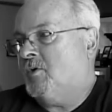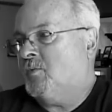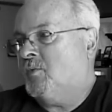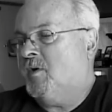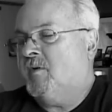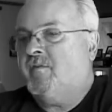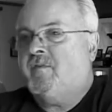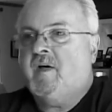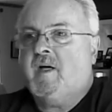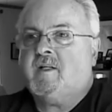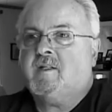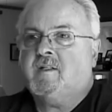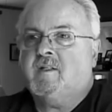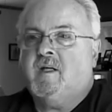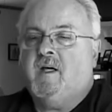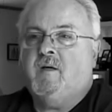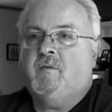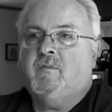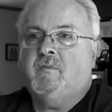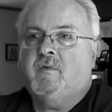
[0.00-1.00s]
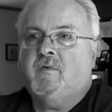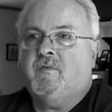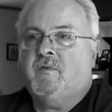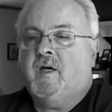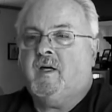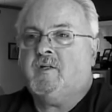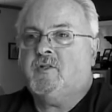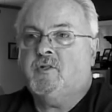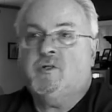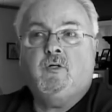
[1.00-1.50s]
because what affects them
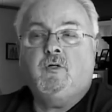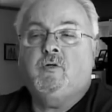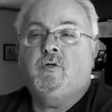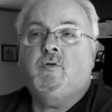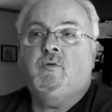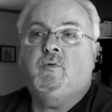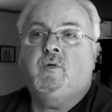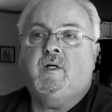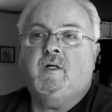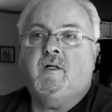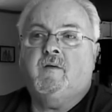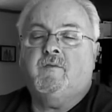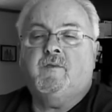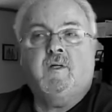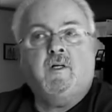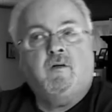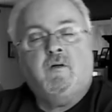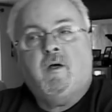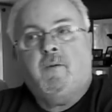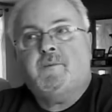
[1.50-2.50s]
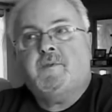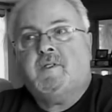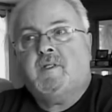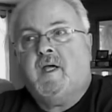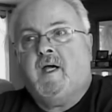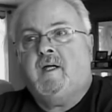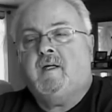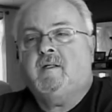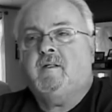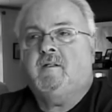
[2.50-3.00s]
affects you and sure. if they're
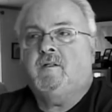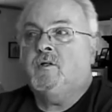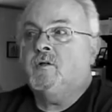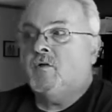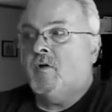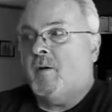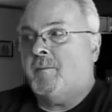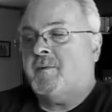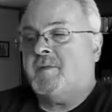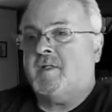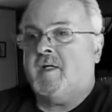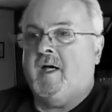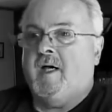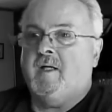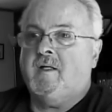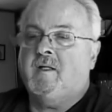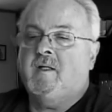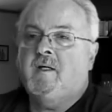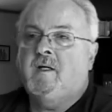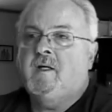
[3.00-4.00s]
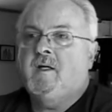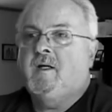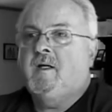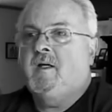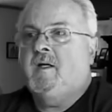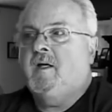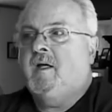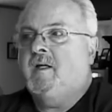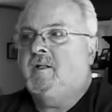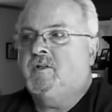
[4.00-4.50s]
upset, you're upset
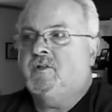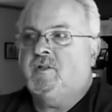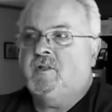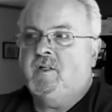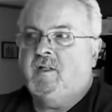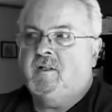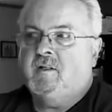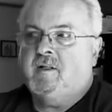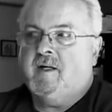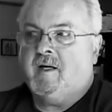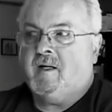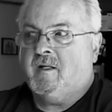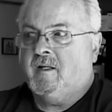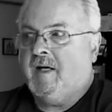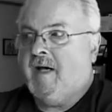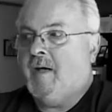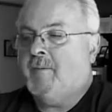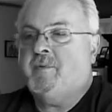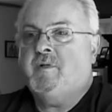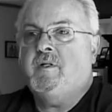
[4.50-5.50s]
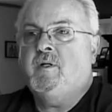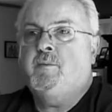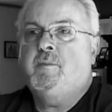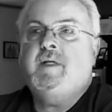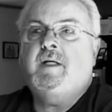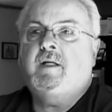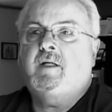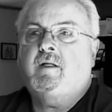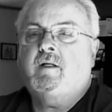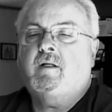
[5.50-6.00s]
and gee, that could happen
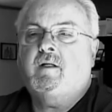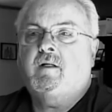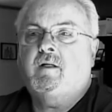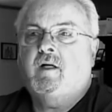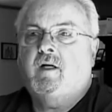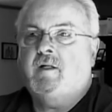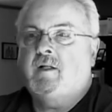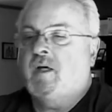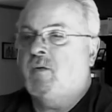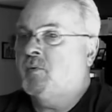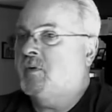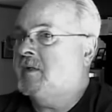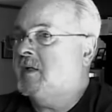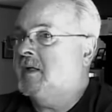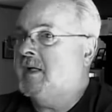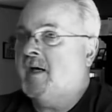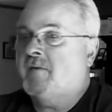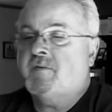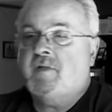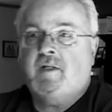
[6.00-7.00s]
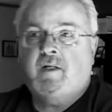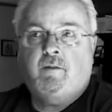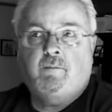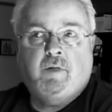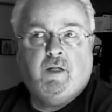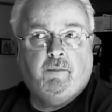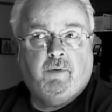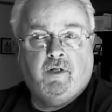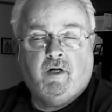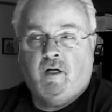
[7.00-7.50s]
to me. And they would mm. then hmm. have to
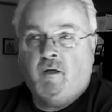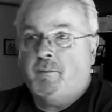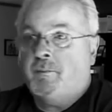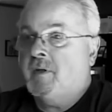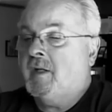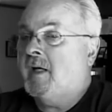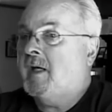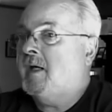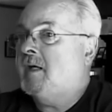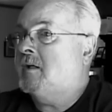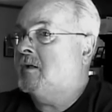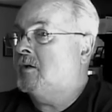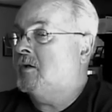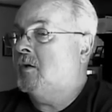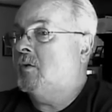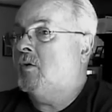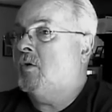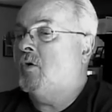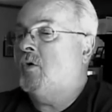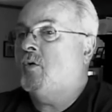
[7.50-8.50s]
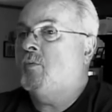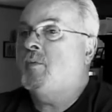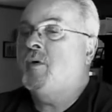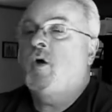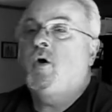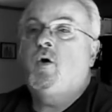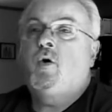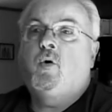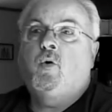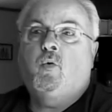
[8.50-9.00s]
get maybe on a plane and go
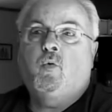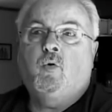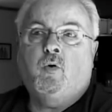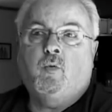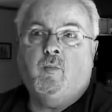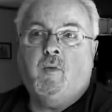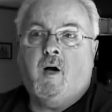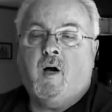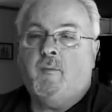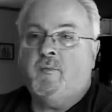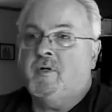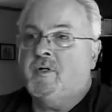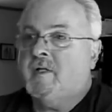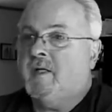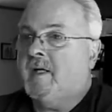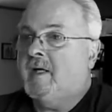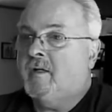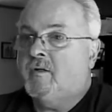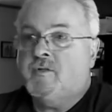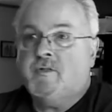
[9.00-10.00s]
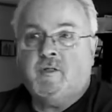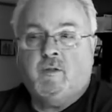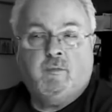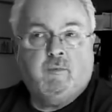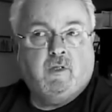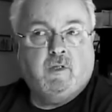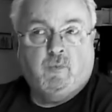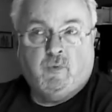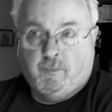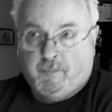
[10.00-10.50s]
home or mom or dad or
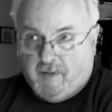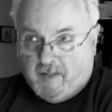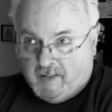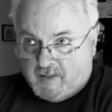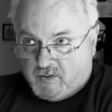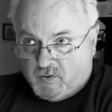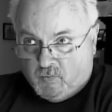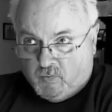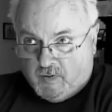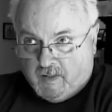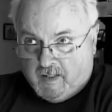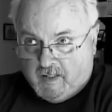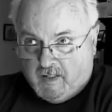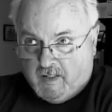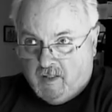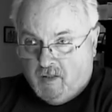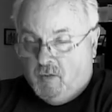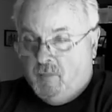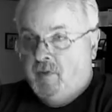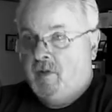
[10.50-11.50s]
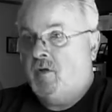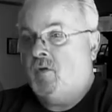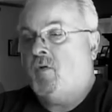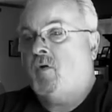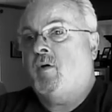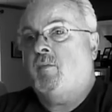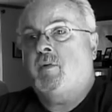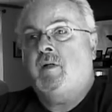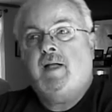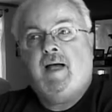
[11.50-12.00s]
somebody would pass away or be in a
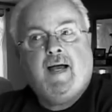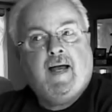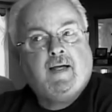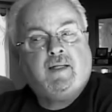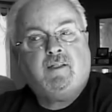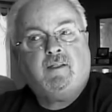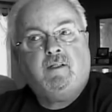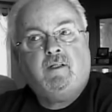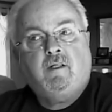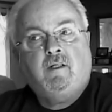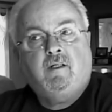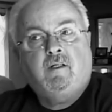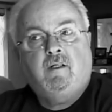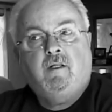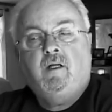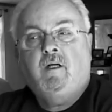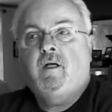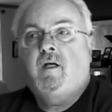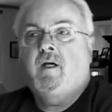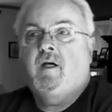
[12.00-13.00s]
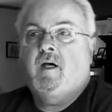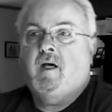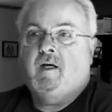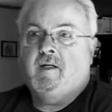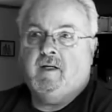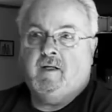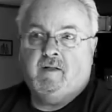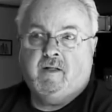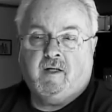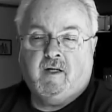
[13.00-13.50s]
horrible accident
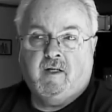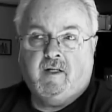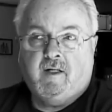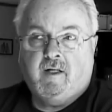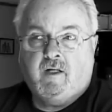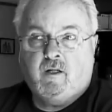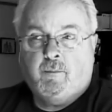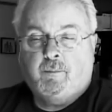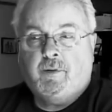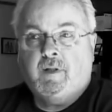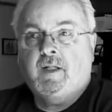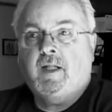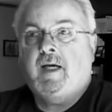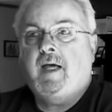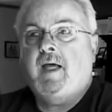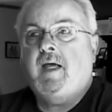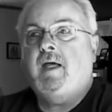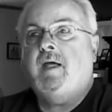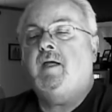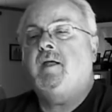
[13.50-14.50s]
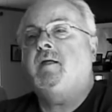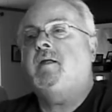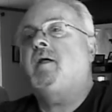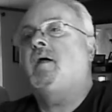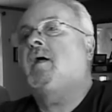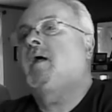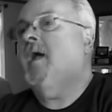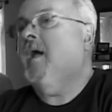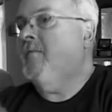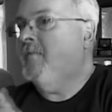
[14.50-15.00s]
and now they got to get on a plane.
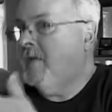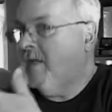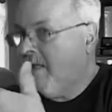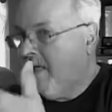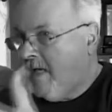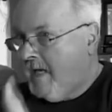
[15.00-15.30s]
if it,